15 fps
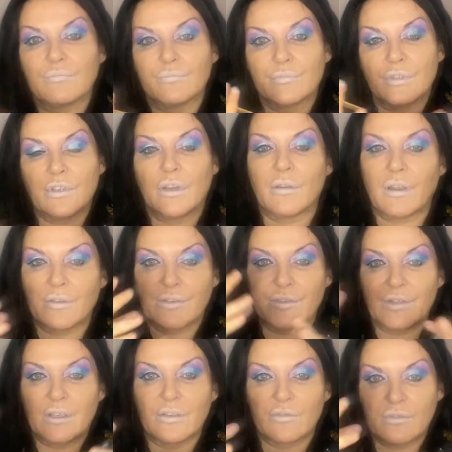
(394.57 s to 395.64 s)
You know how you
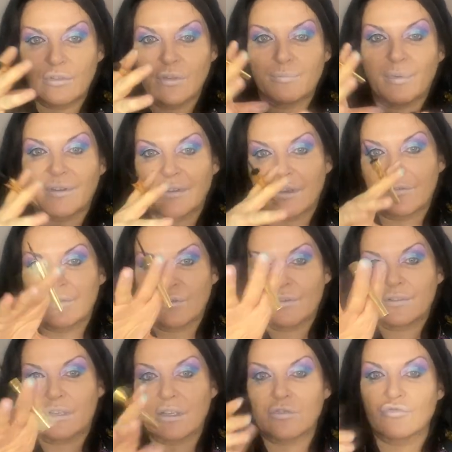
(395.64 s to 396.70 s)
see the daffodil
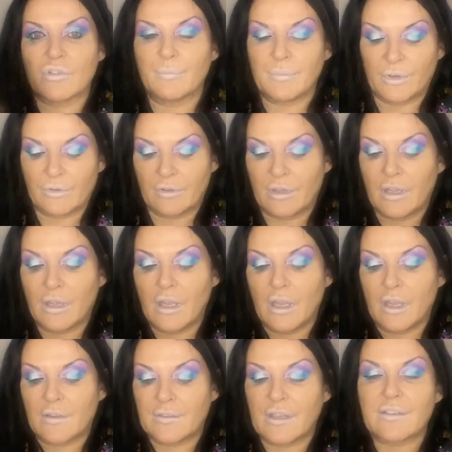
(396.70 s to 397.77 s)
has like a trumpet on
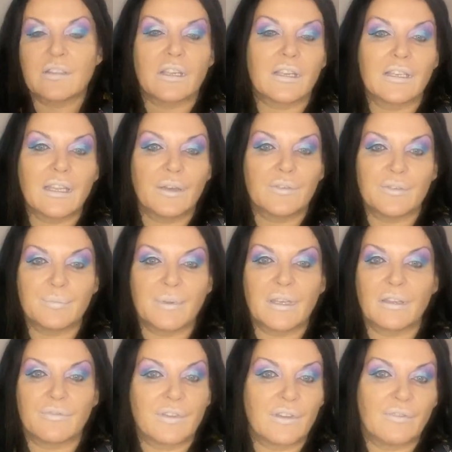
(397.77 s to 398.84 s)
that's like a
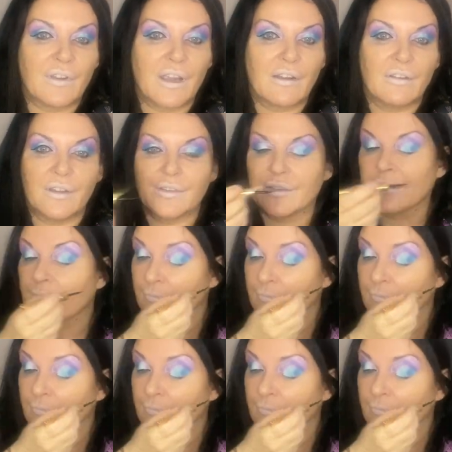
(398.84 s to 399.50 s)
loudspeaker for the fairies.